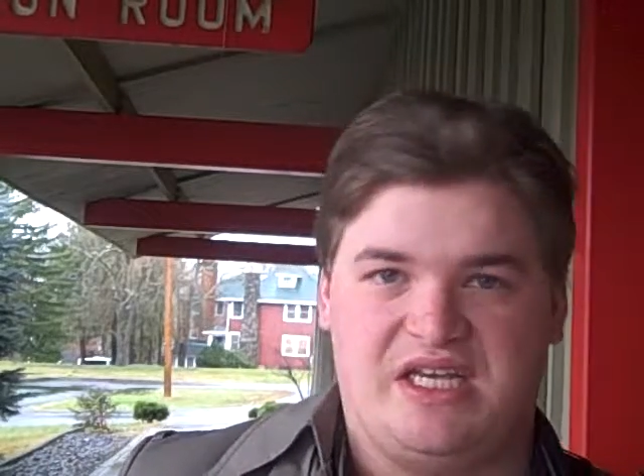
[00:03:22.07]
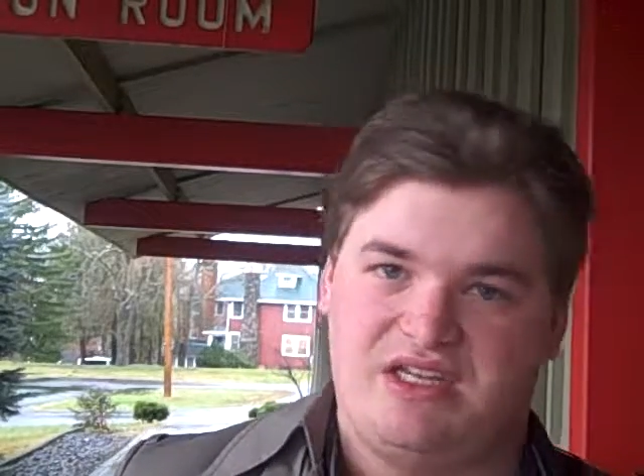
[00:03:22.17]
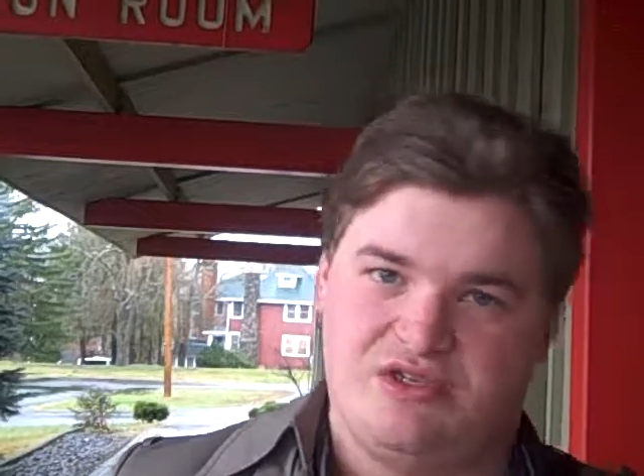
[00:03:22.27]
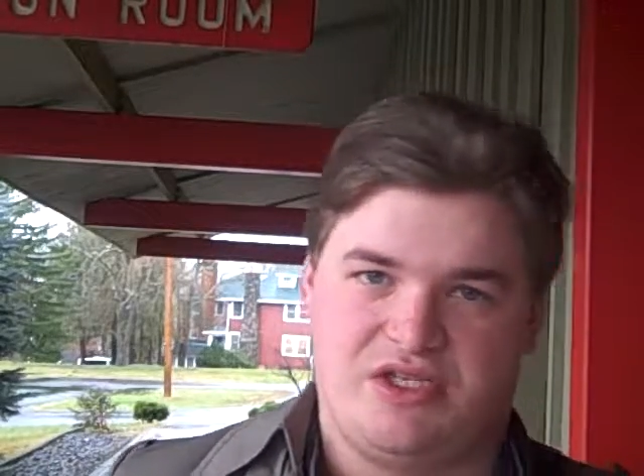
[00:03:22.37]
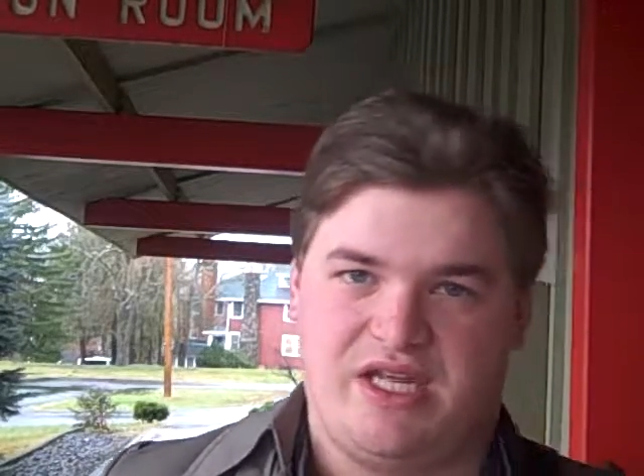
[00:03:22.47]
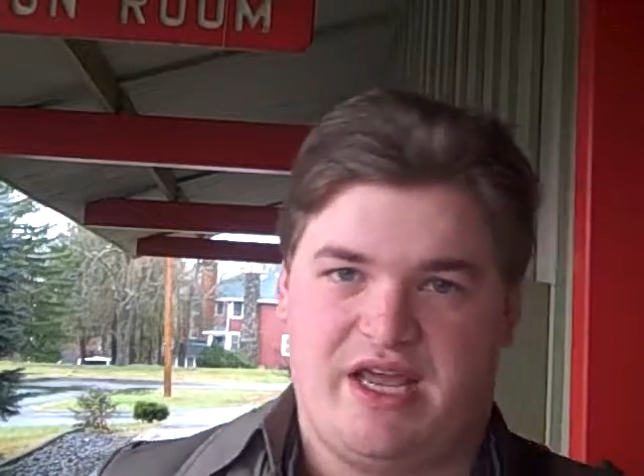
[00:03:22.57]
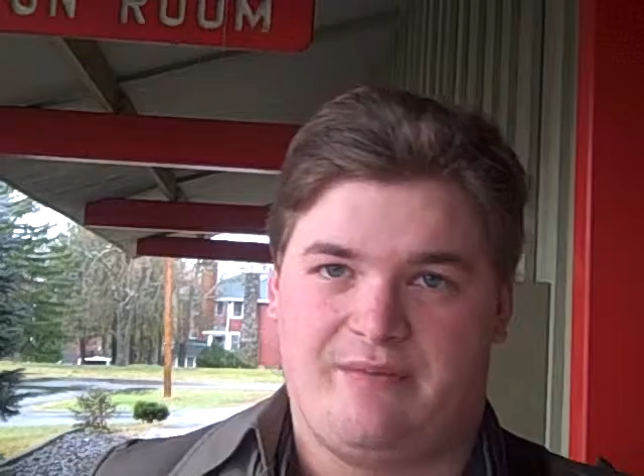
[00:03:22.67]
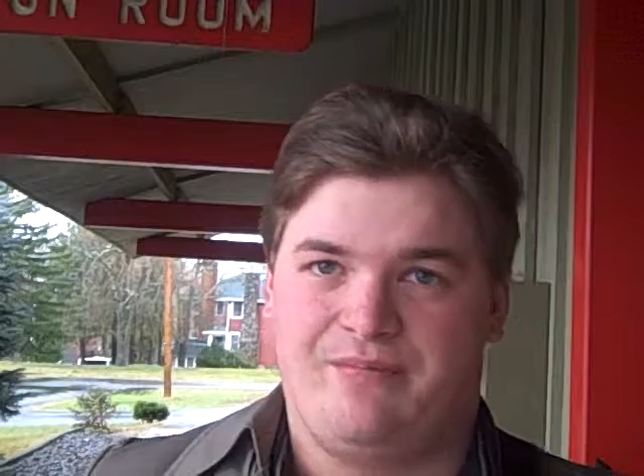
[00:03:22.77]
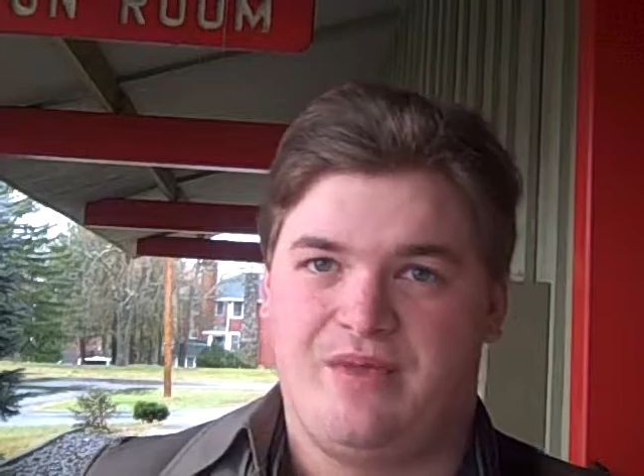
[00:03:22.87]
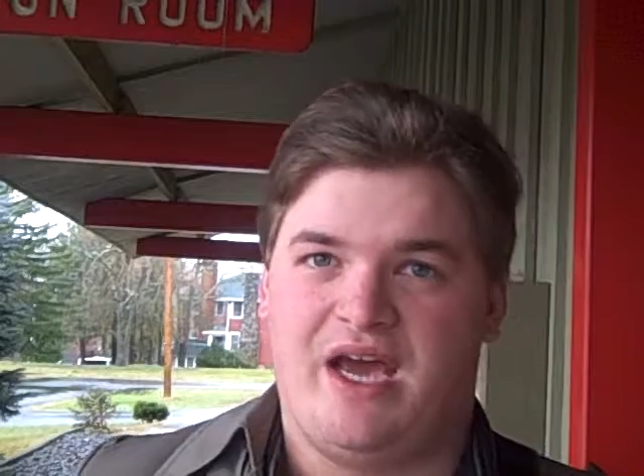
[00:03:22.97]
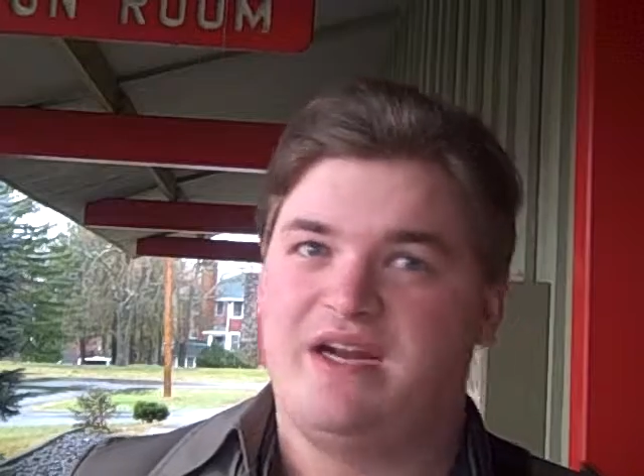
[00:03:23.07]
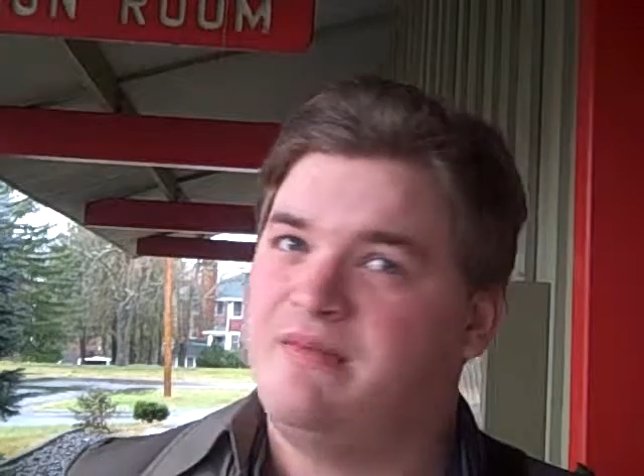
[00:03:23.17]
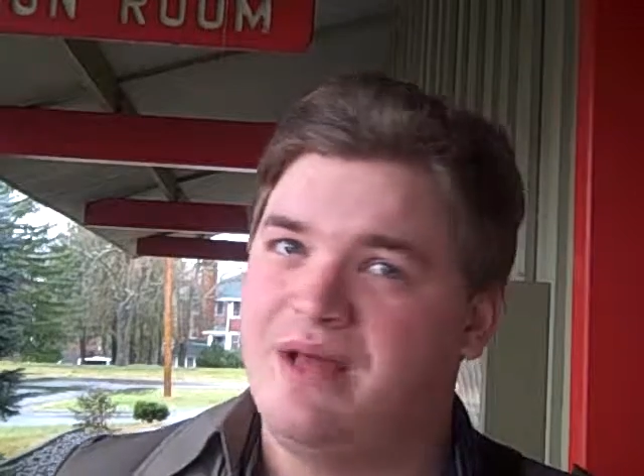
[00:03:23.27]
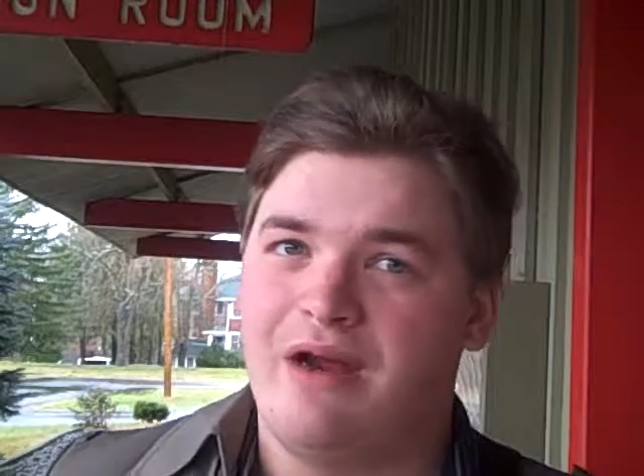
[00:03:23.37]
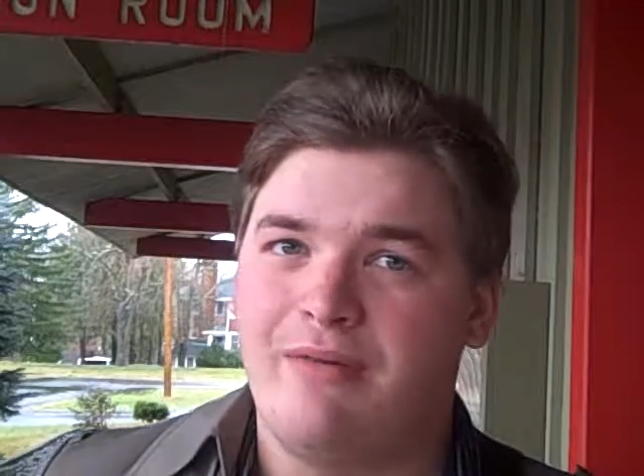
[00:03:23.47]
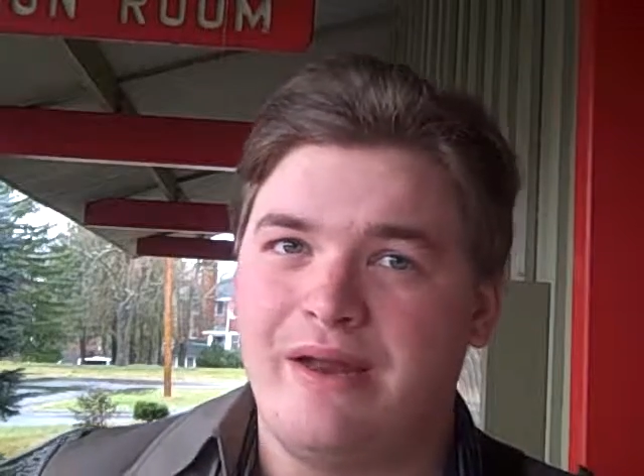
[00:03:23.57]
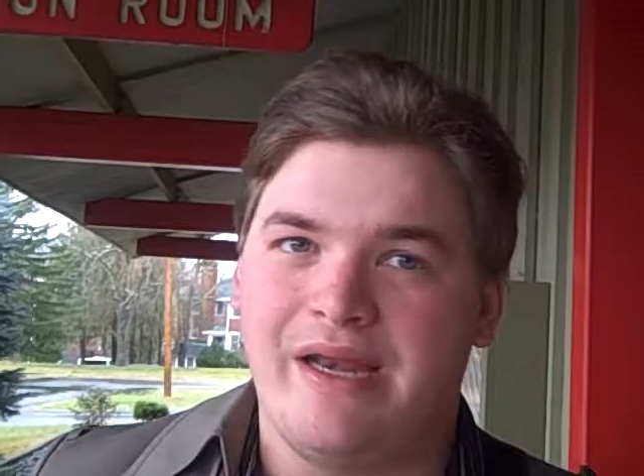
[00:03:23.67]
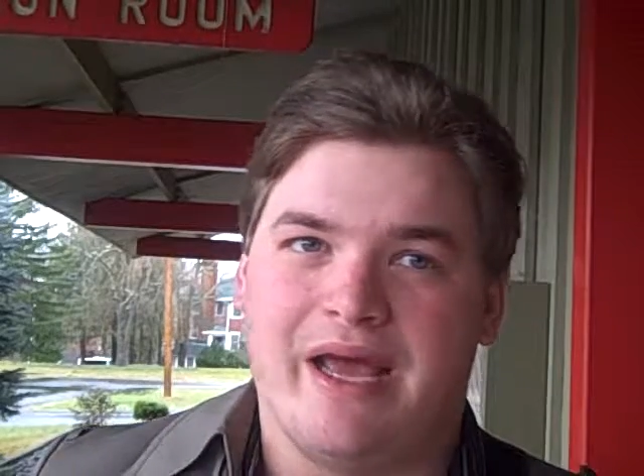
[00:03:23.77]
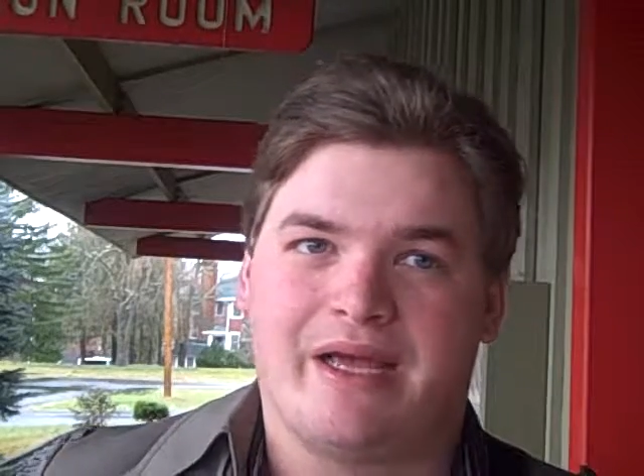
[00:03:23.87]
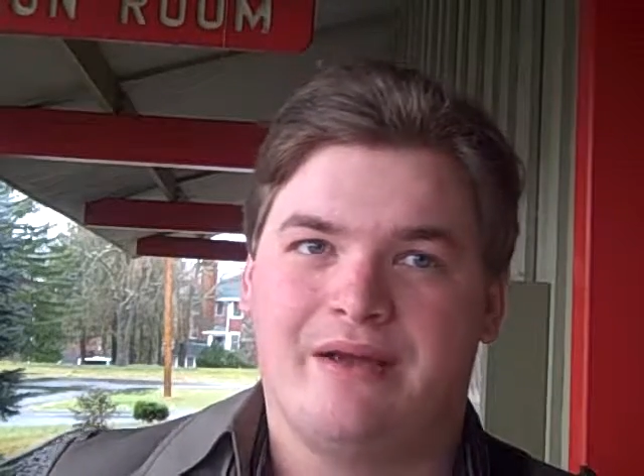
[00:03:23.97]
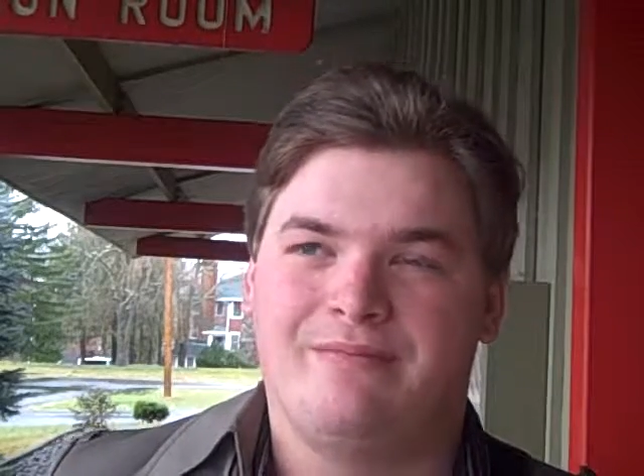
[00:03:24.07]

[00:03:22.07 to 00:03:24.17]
interesting, and I'm not a redneck.